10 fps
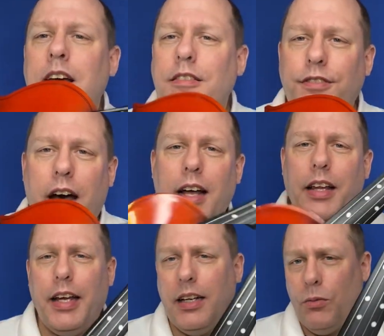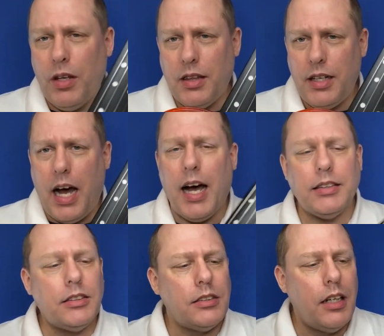violin with the
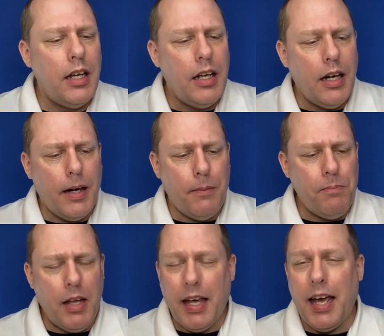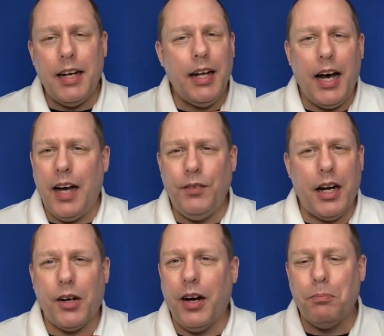dots. Um, again, I'm not a
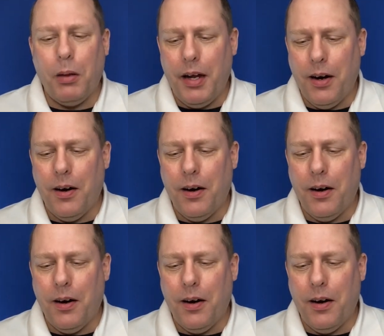great player.